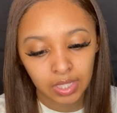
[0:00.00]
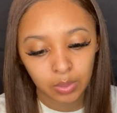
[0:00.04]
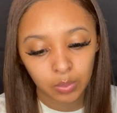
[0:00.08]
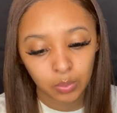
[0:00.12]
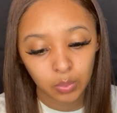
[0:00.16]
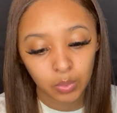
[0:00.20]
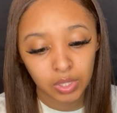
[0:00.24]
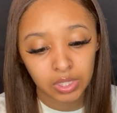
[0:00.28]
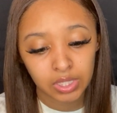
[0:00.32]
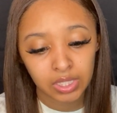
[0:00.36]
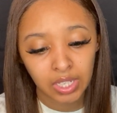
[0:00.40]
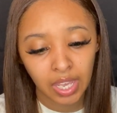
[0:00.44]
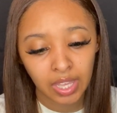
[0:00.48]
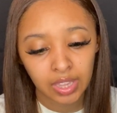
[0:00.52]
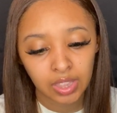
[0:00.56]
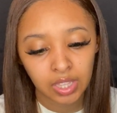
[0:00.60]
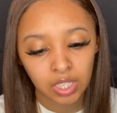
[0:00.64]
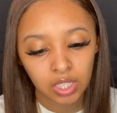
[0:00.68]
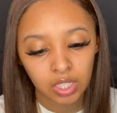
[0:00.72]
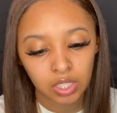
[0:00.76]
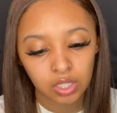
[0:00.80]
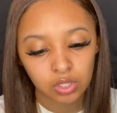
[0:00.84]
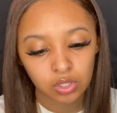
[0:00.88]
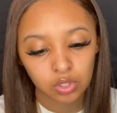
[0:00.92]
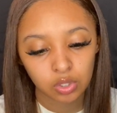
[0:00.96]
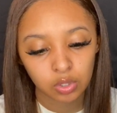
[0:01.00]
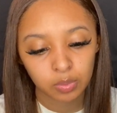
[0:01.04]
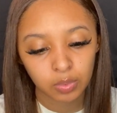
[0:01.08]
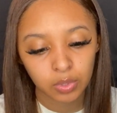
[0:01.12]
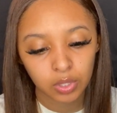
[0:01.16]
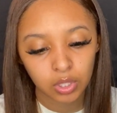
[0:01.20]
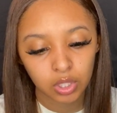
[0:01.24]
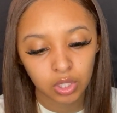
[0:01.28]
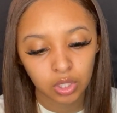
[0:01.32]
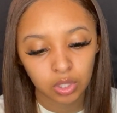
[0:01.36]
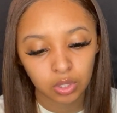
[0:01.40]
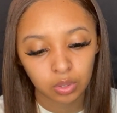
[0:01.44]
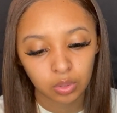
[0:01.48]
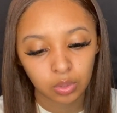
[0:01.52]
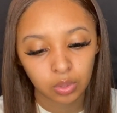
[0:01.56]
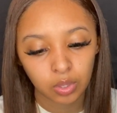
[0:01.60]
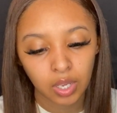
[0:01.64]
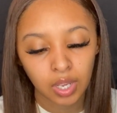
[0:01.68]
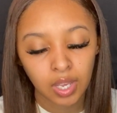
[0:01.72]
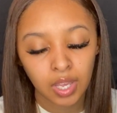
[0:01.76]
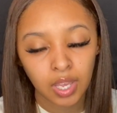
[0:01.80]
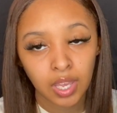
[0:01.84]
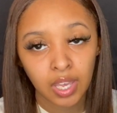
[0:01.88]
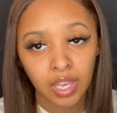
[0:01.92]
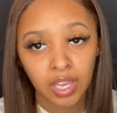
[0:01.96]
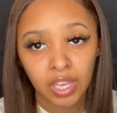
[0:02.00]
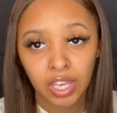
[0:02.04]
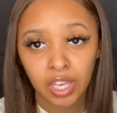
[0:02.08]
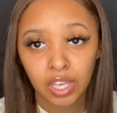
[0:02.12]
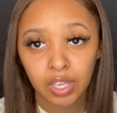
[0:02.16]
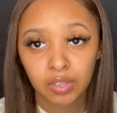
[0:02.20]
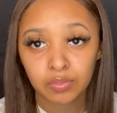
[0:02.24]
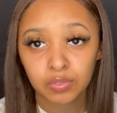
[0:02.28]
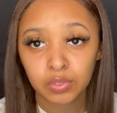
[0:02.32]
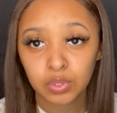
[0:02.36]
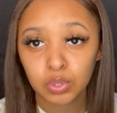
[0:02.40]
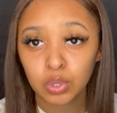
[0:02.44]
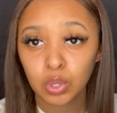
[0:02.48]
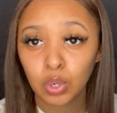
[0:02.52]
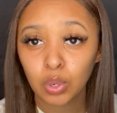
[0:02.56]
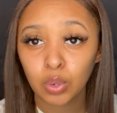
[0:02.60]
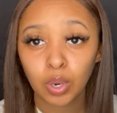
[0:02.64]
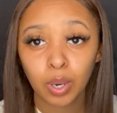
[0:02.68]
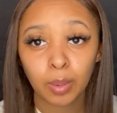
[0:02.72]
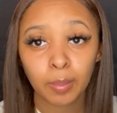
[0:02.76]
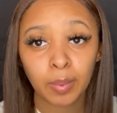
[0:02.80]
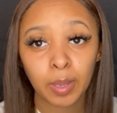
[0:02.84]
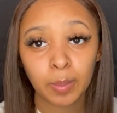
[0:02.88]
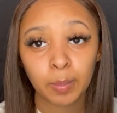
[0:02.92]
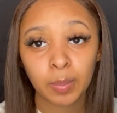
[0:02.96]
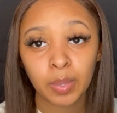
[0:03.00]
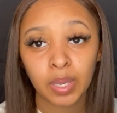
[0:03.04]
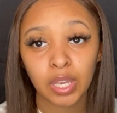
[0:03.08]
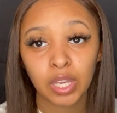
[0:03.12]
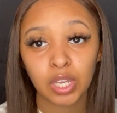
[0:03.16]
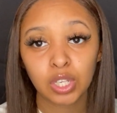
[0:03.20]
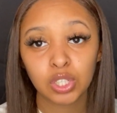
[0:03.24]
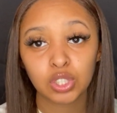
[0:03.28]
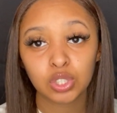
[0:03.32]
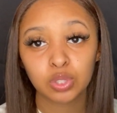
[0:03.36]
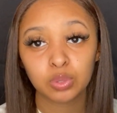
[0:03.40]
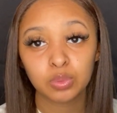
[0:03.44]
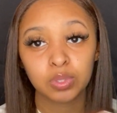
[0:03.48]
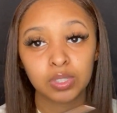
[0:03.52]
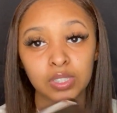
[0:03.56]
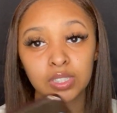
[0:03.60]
which I think is super cute. If you go on my page, you will